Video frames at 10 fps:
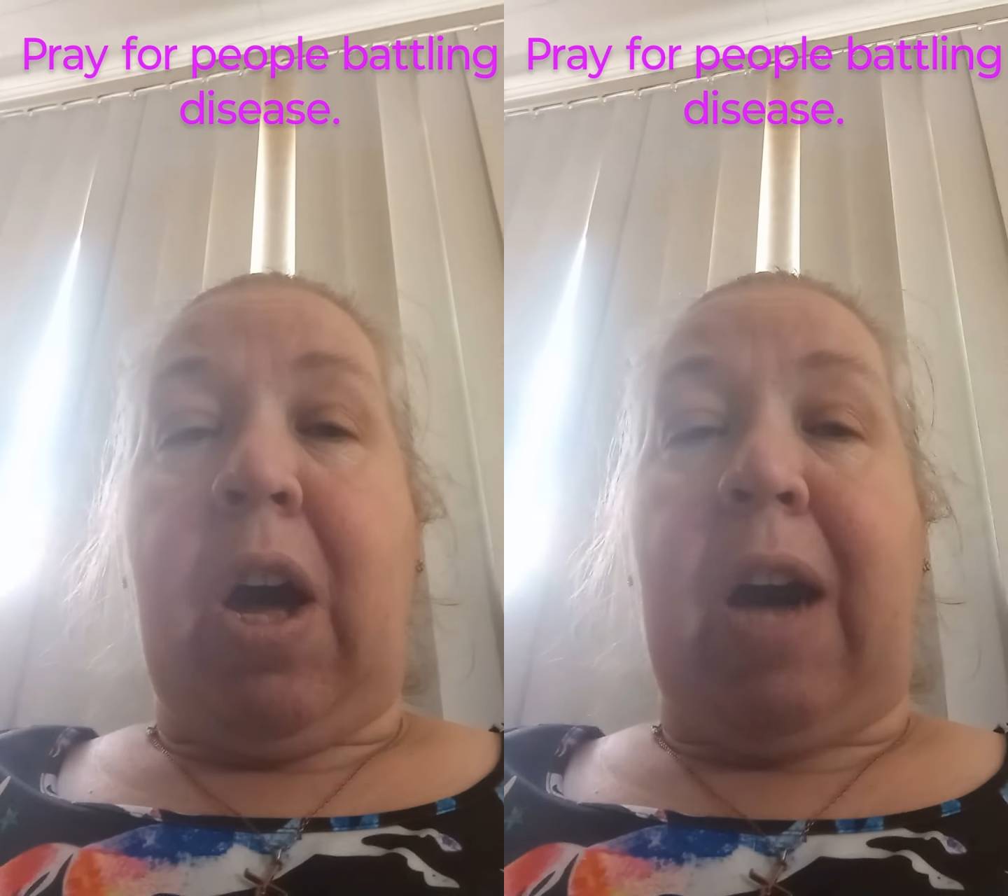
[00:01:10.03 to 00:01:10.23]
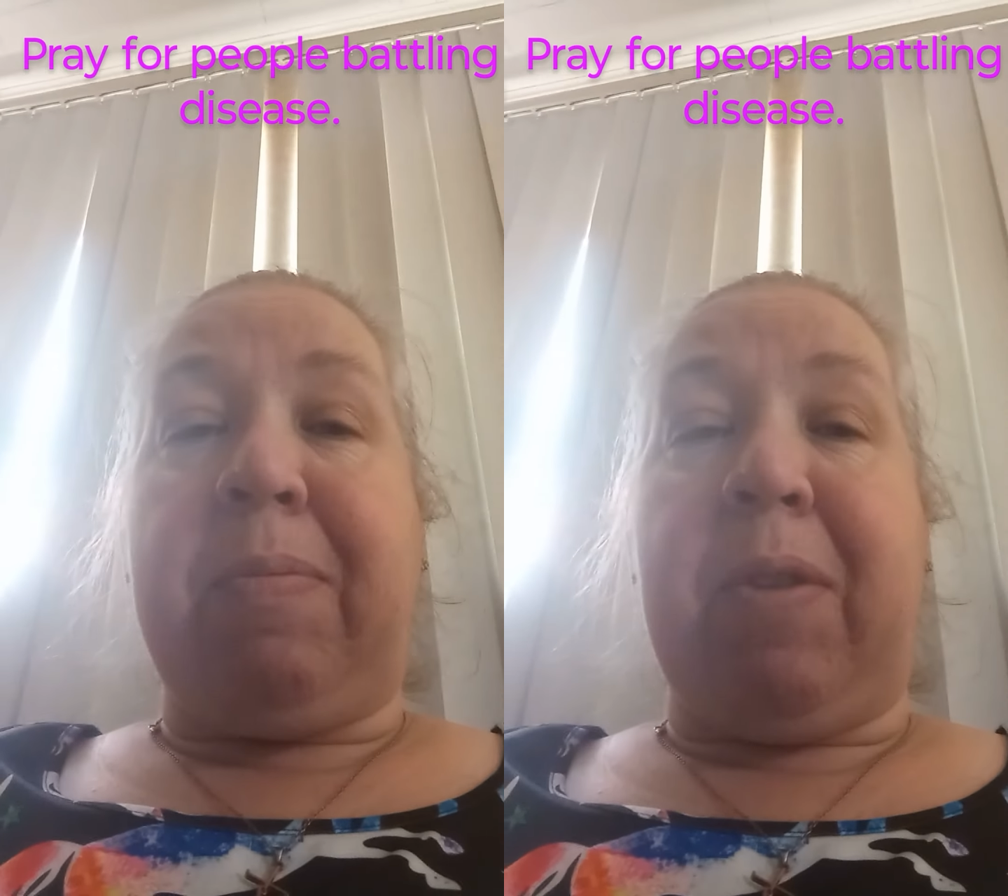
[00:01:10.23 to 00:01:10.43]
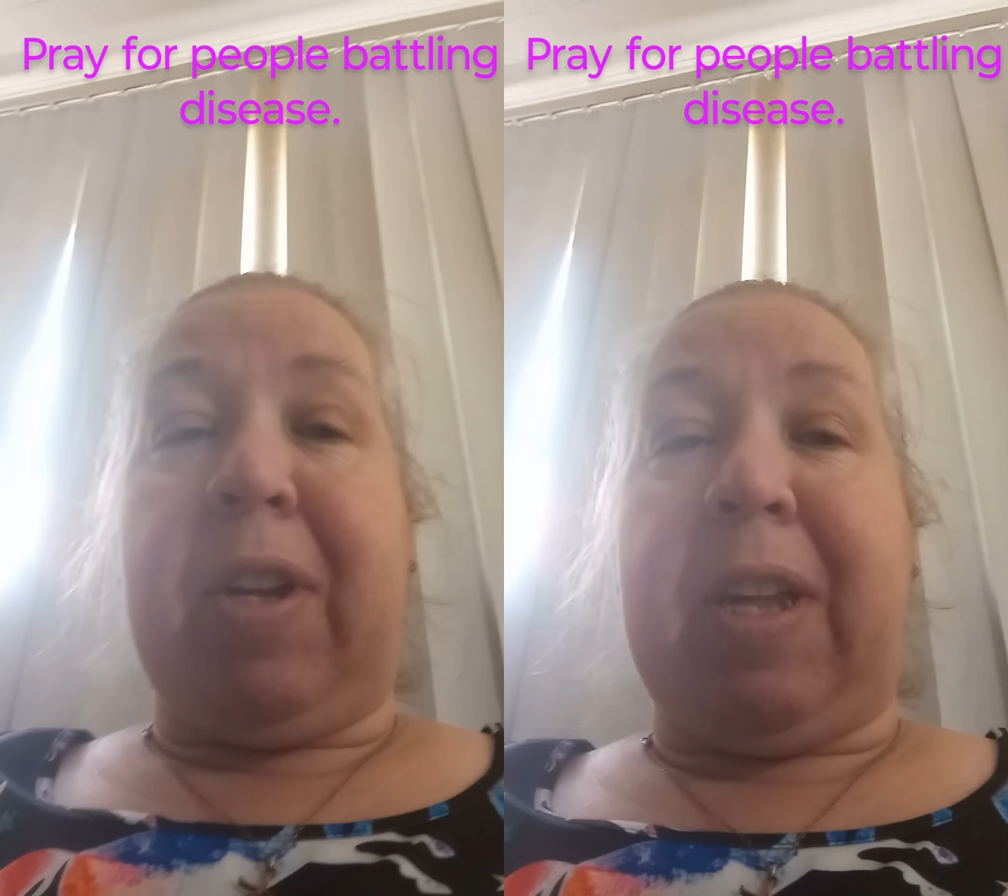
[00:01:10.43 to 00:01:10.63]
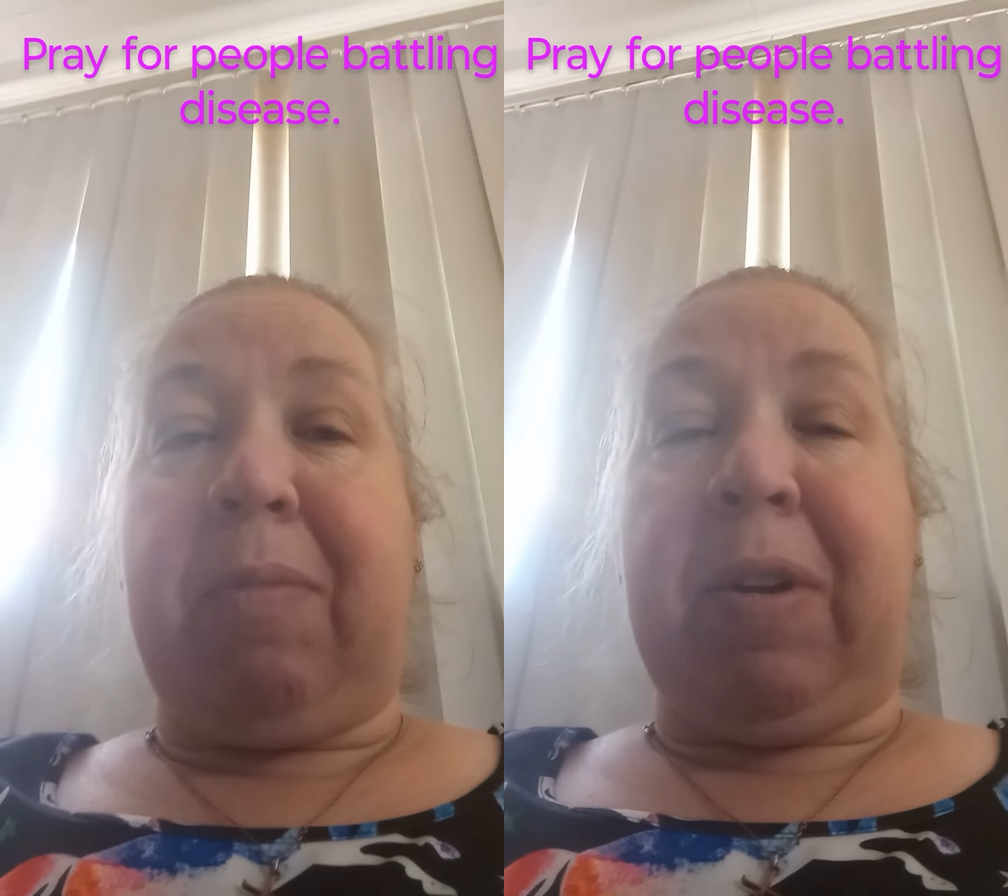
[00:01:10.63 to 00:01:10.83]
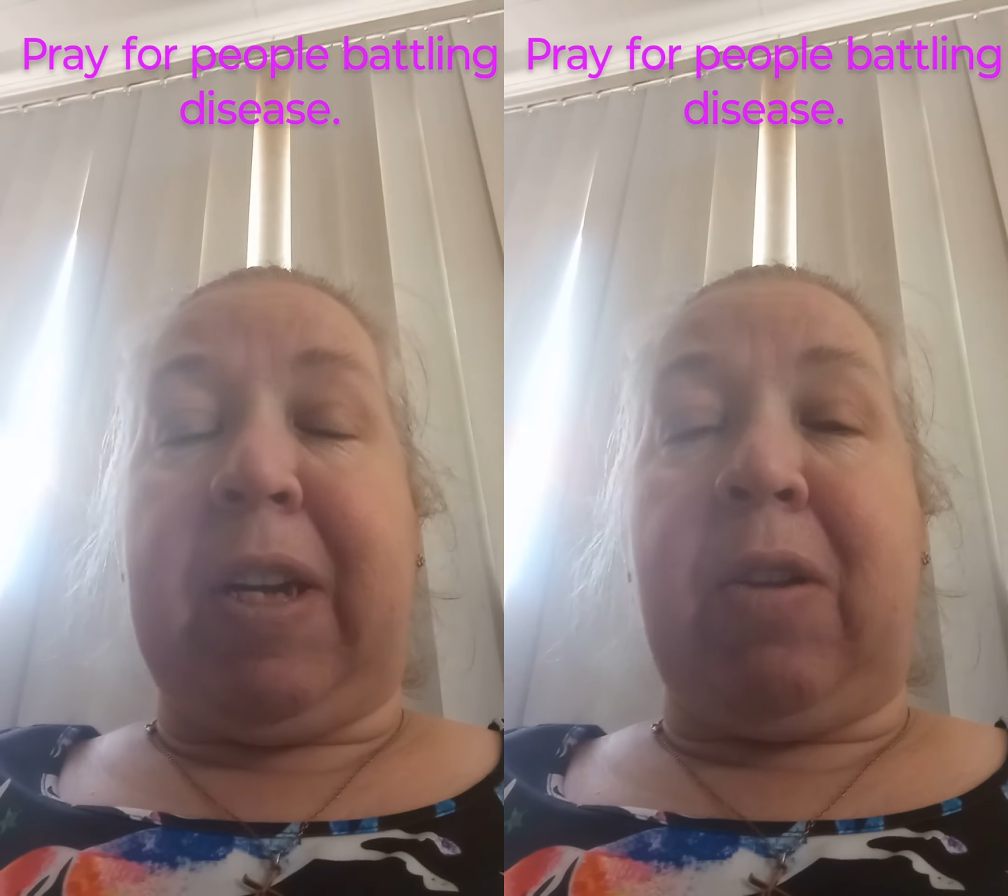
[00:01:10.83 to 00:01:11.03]
I pray
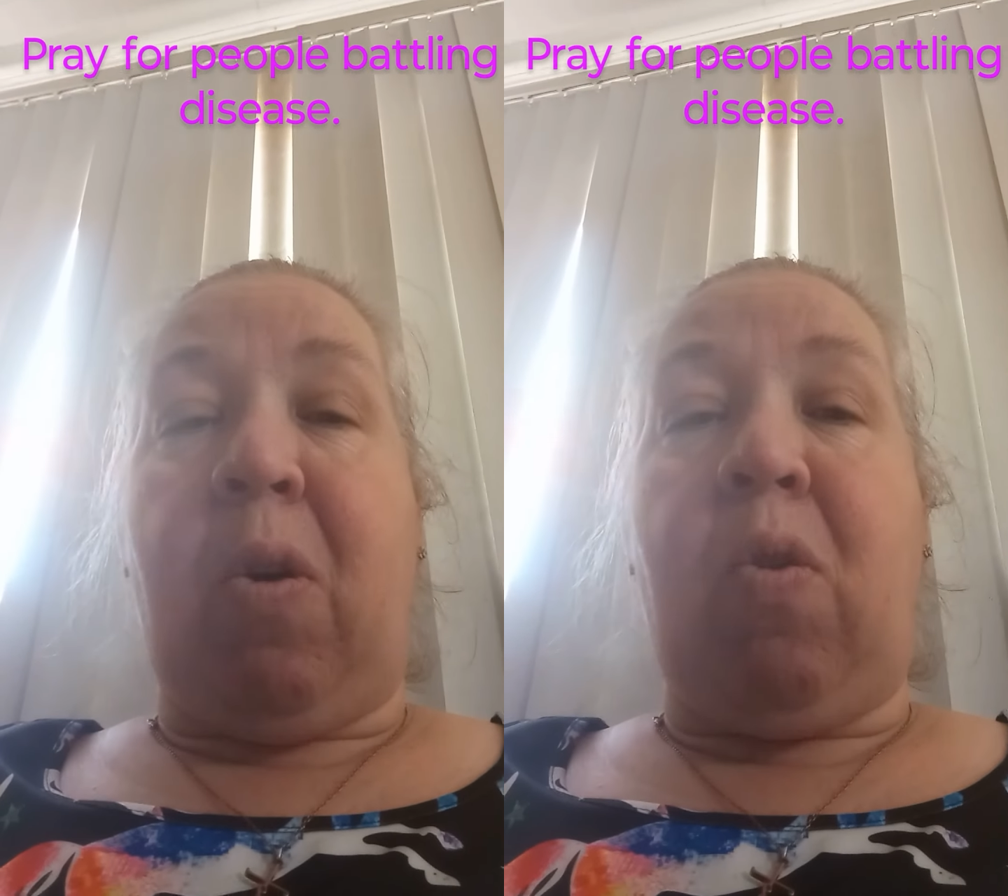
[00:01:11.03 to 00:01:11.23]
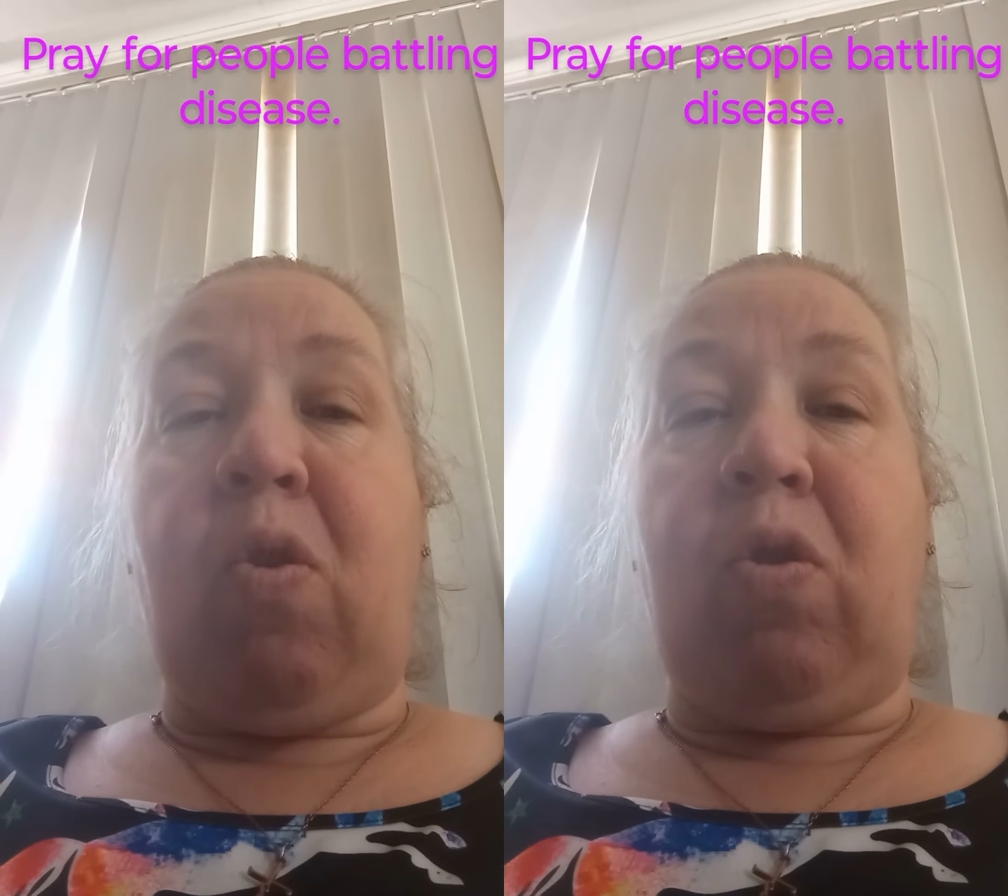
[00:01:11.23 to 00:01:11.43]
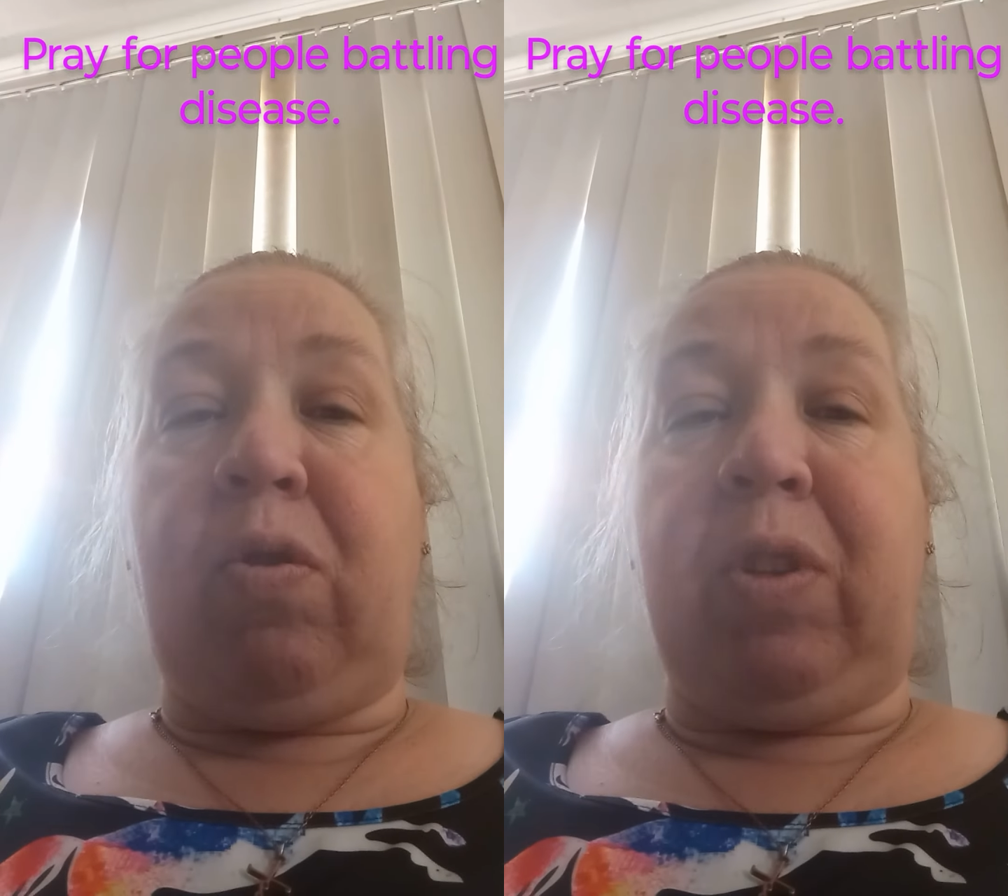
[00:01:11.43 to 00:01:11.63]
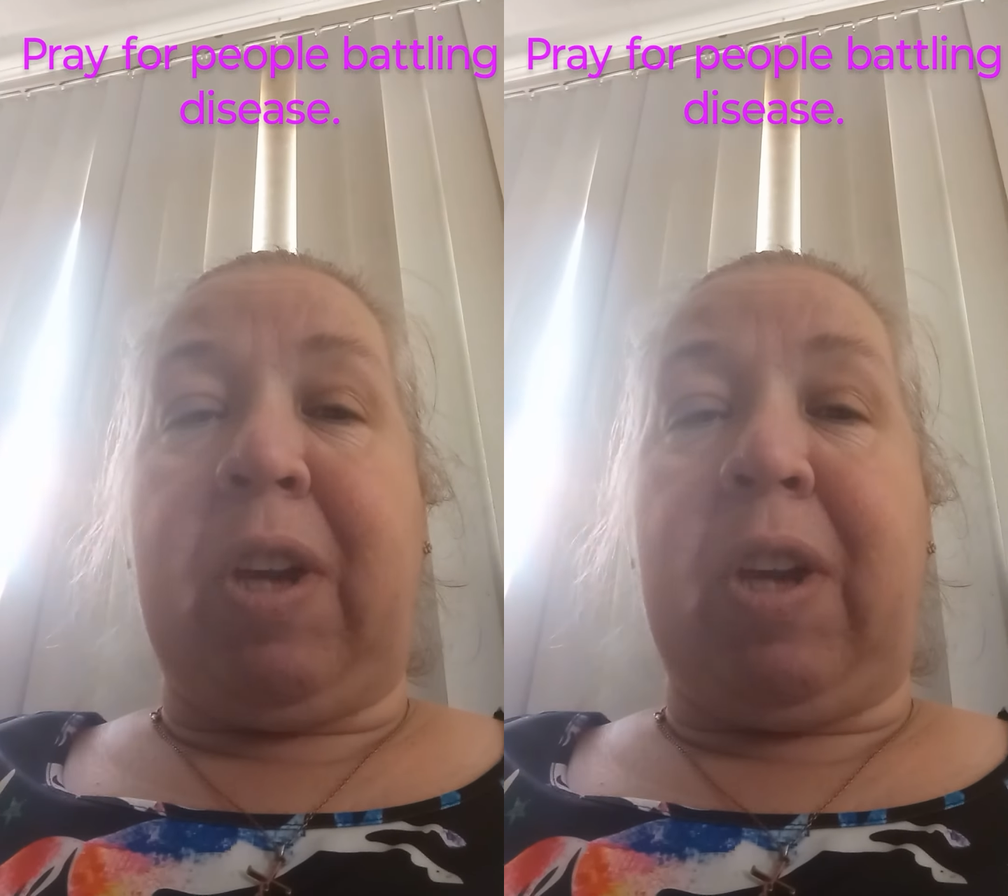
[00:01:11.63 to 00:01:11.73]
that we can all